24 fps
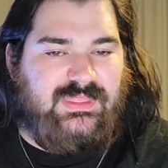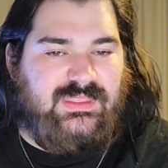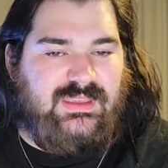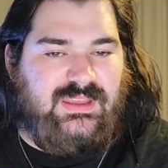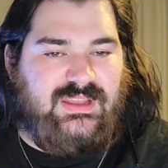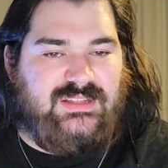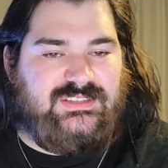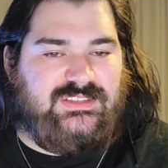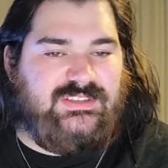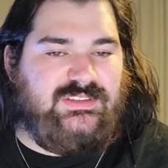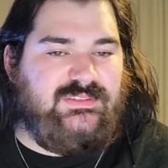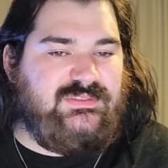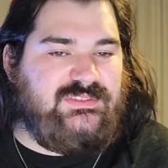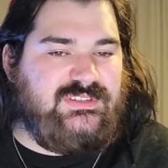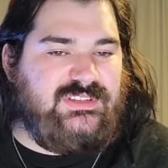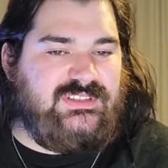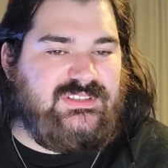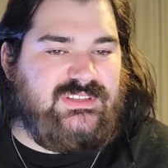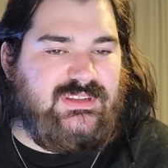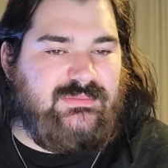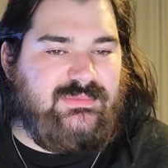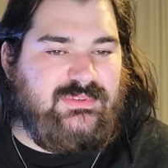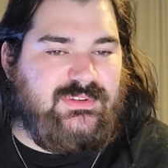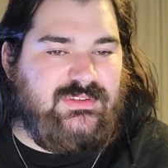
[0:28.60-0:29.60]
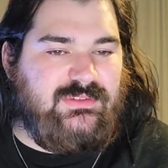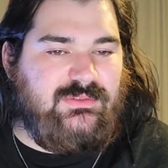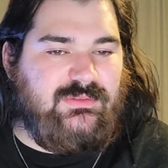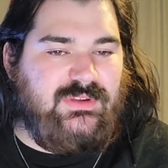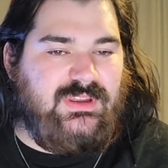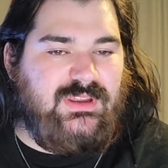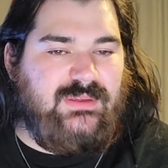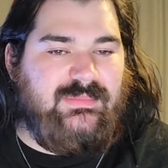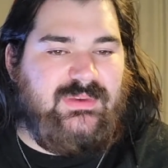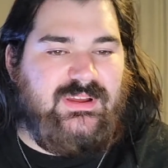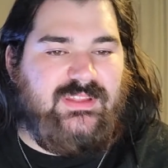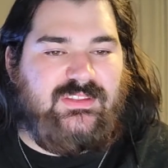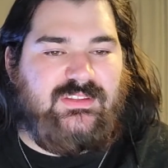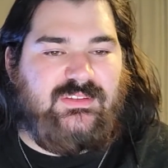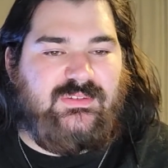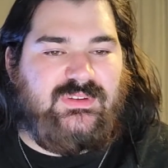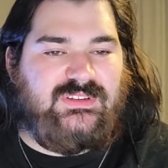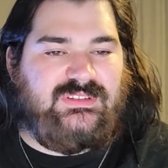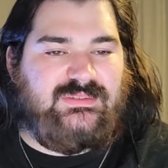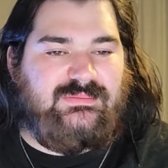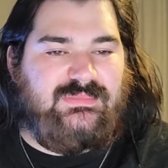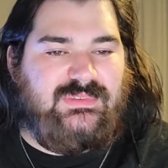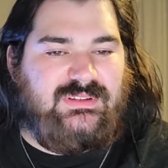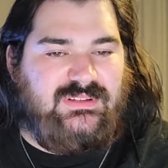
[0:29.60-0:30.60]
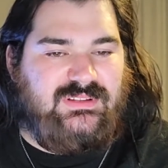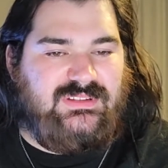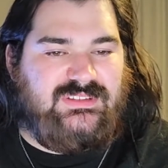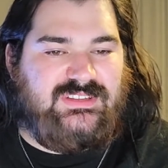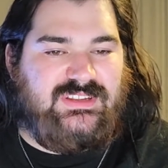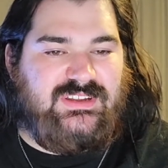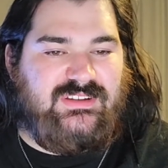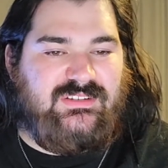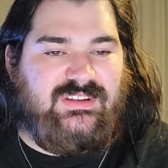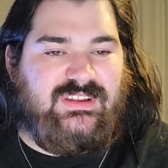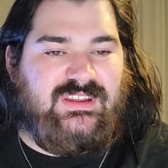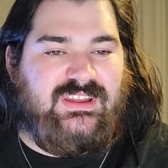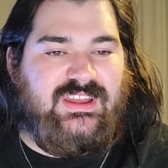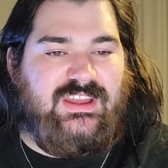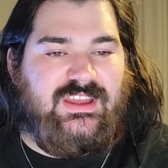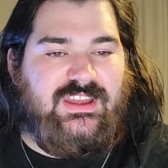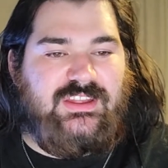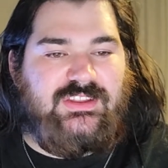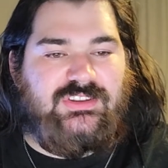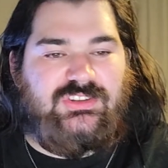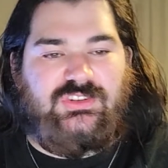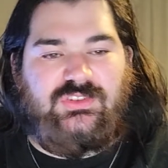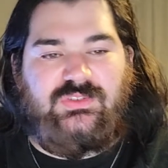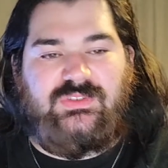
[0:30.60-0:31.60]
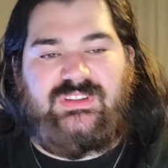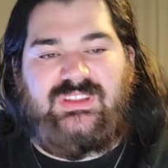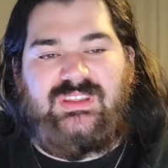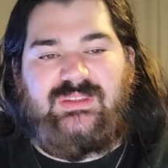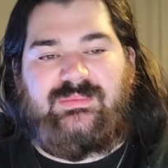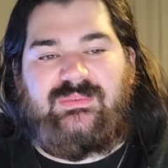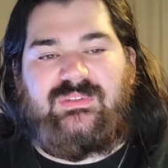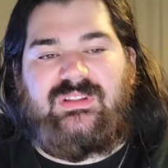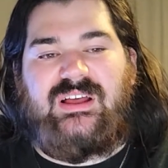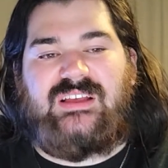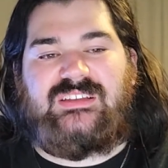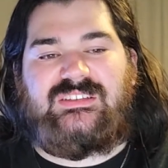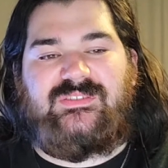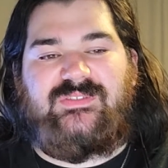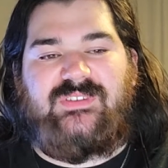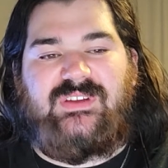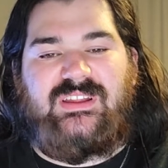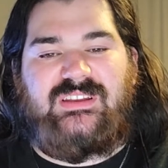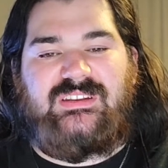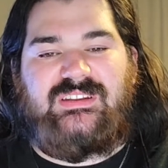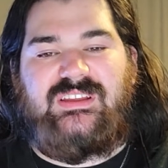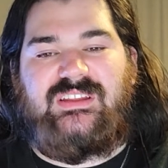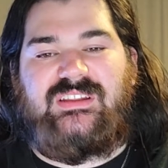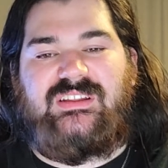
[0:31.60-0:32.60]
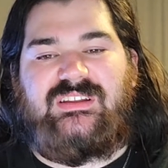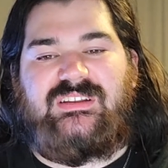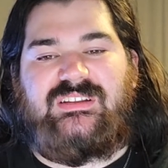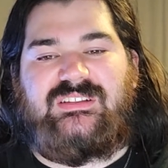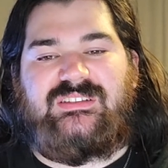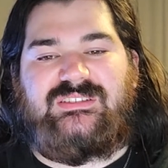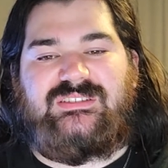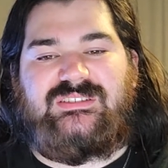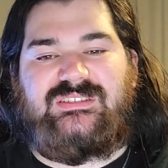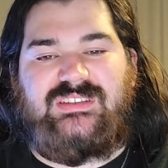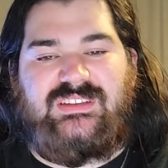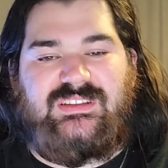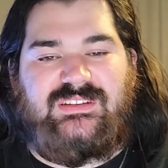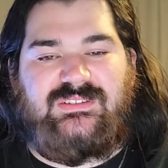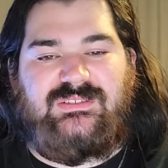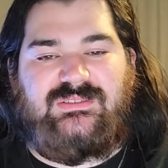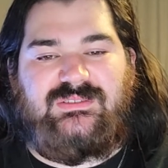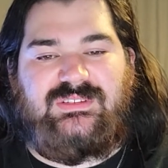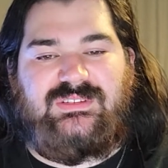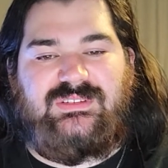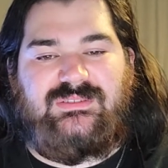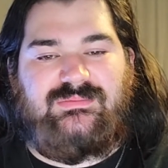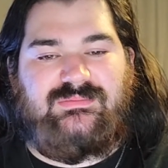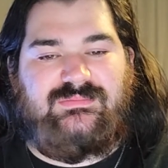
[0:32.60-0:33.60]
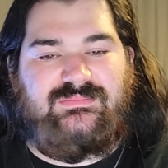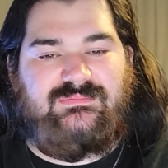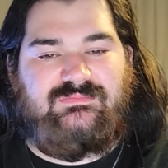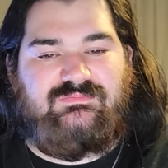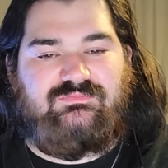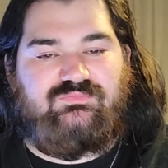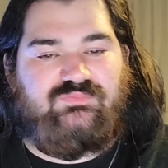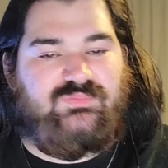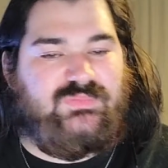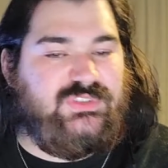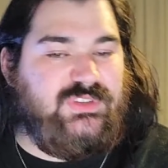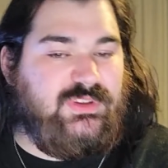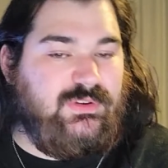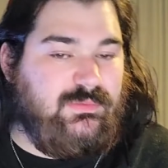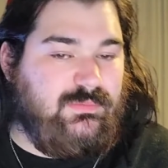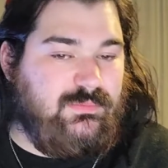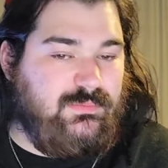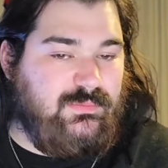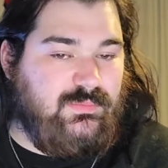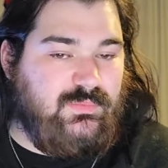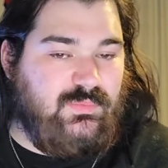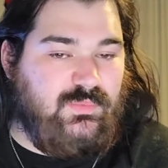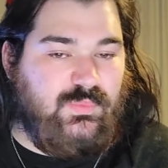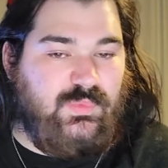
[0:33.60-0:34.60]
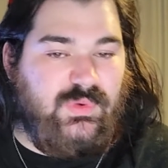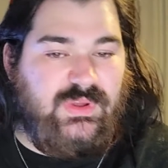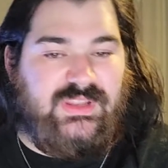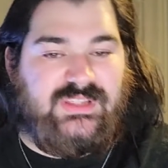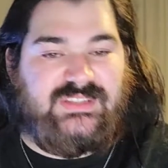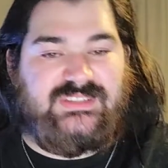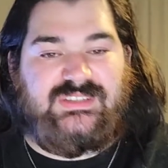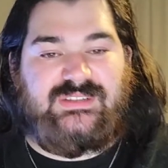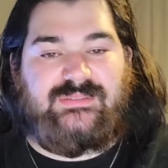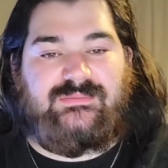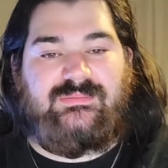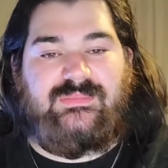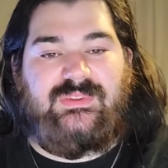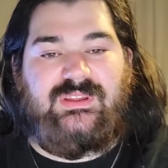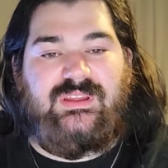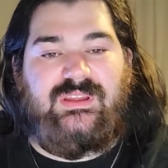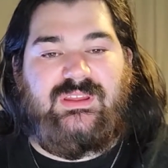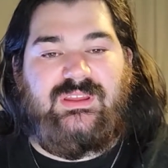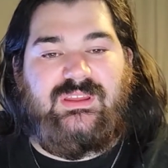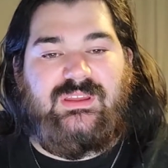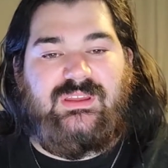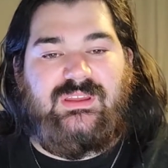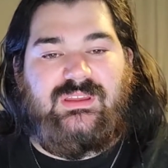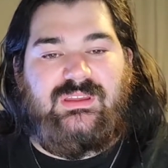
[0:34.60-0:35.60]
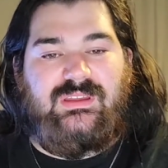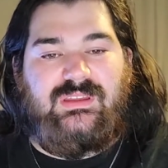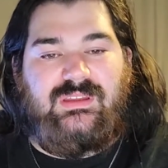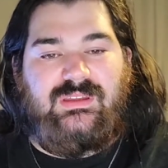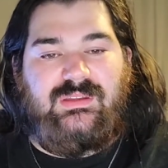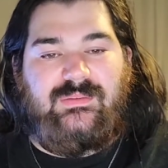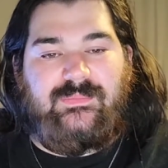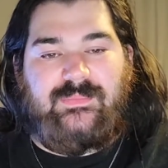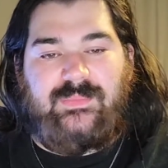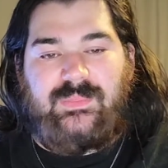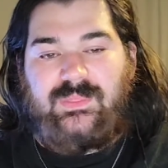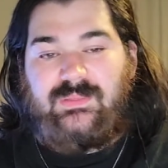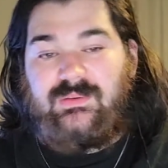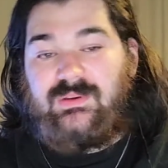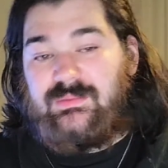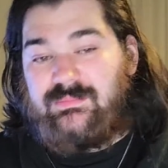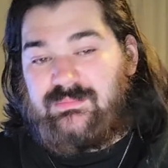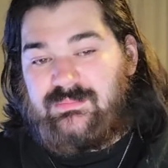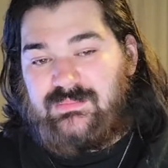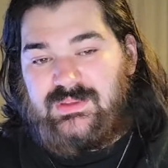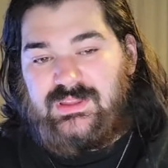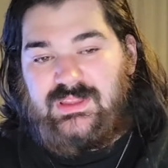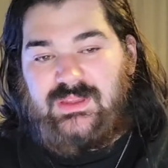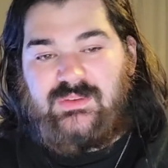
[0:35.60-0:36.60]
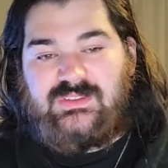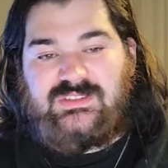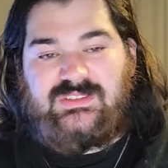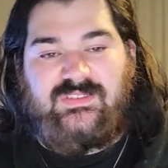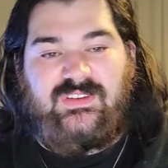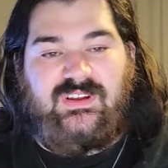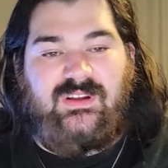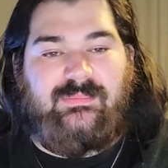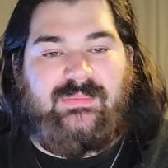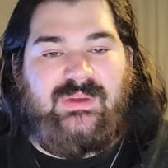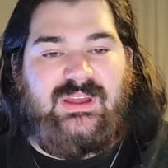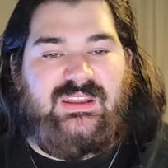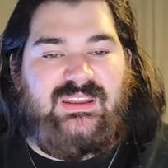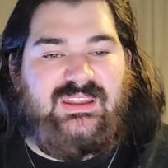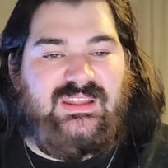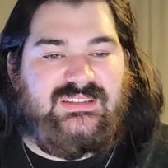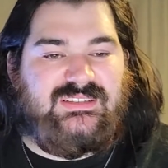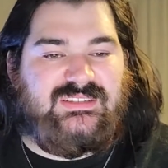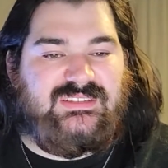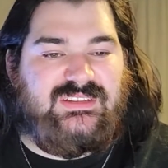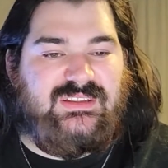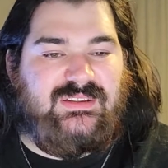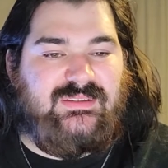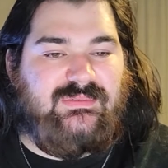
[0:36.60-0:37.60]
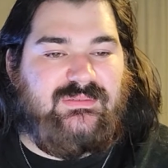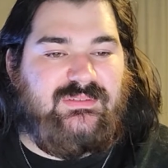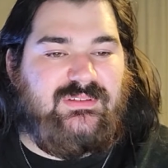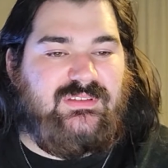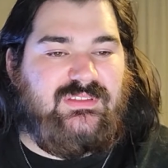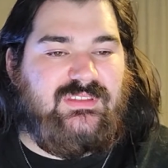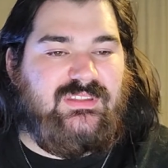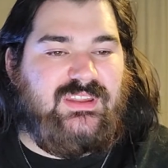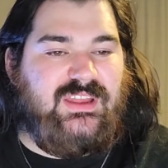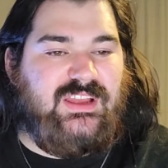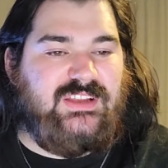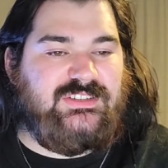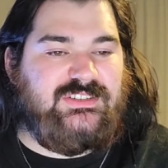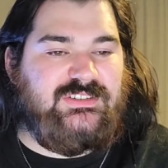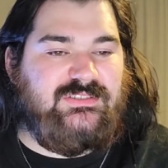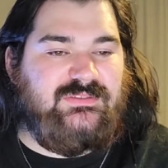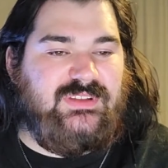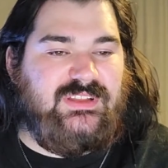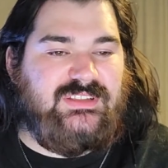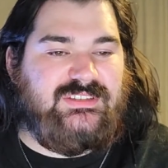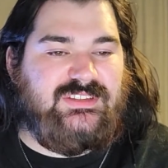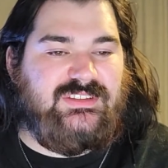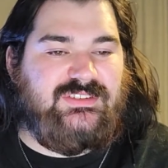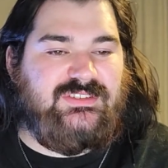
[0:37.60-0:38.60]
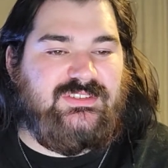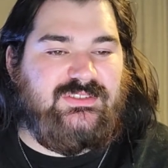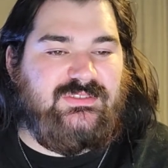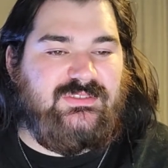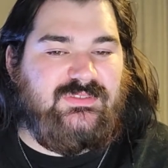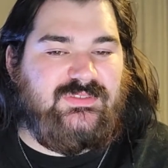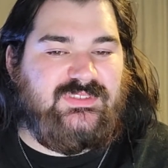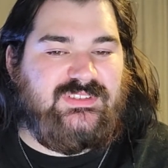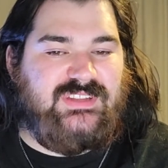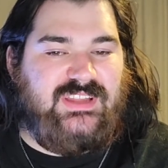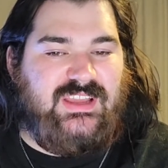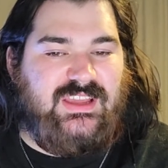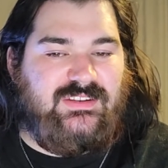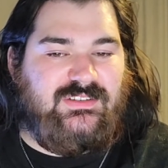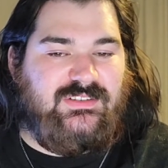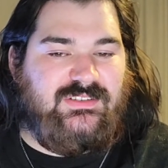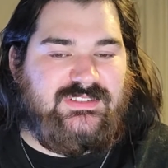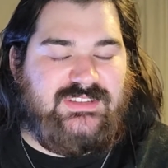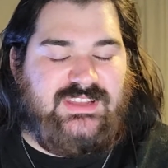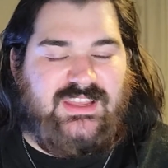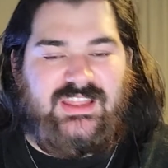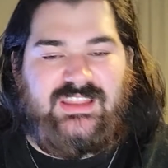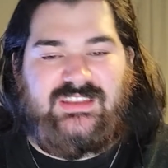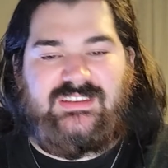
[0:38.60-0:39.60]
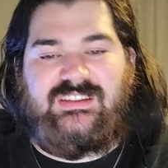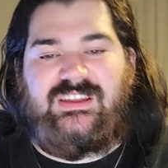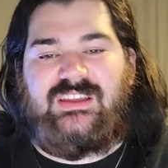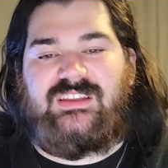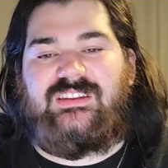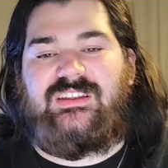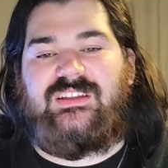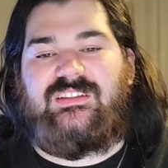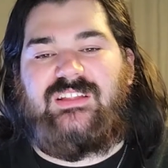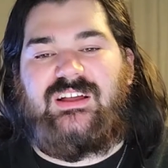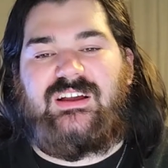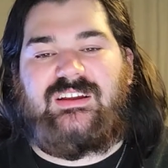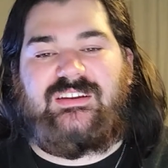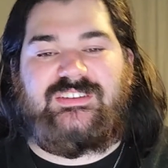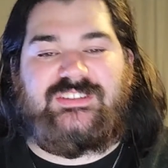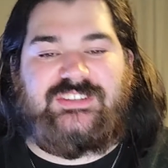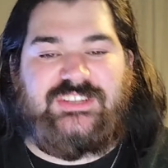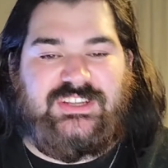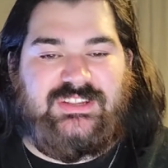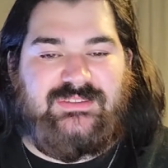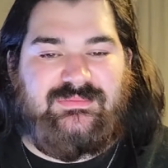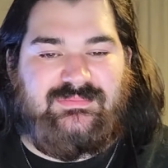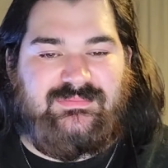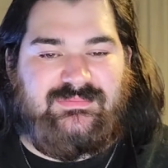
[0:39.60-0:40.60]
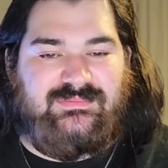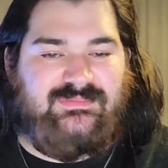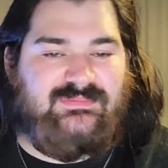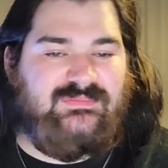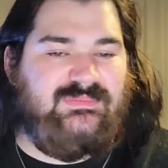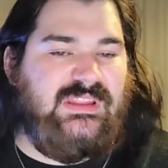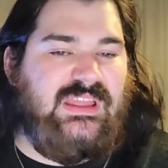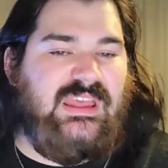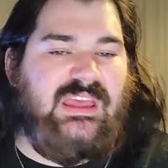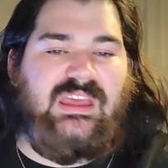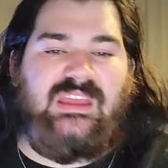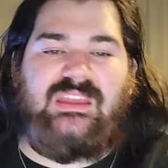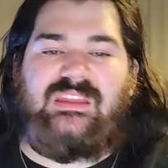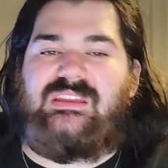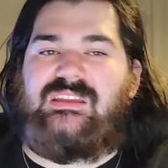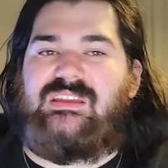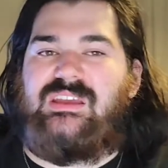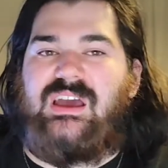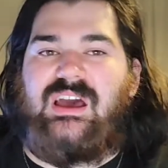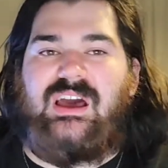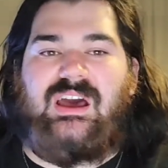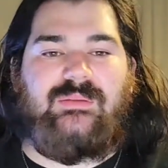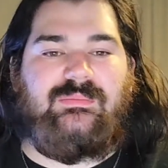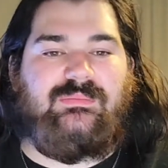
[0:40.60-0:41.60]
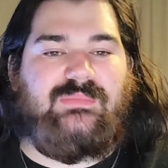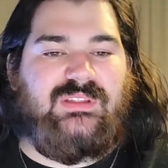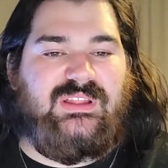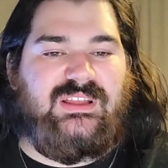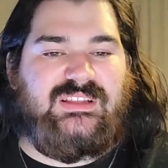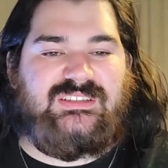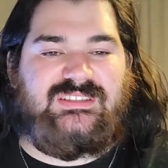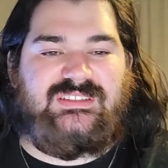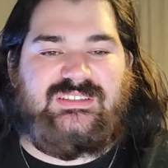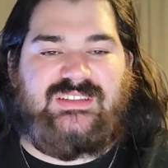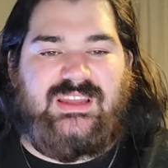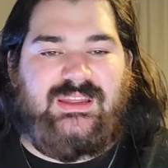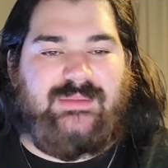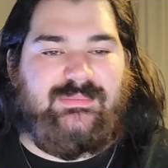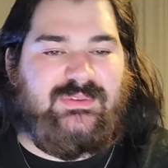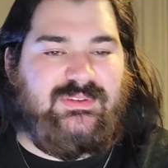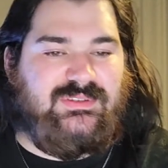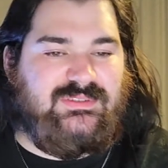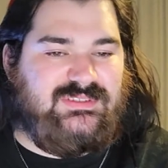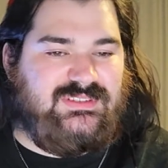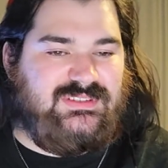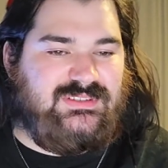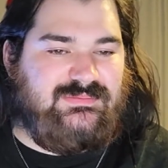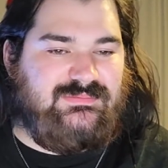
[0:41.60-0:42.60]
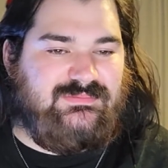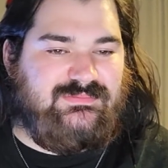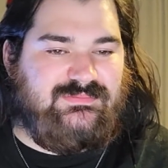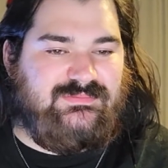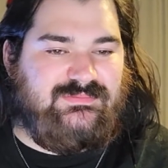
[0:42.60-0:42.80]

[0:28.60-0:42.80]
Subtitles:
It's used to some degree by the US military to keep classified data concealed. So, what is it? Well, it was developed by NIST, the National Institute of Standards and Technology. God bless typos.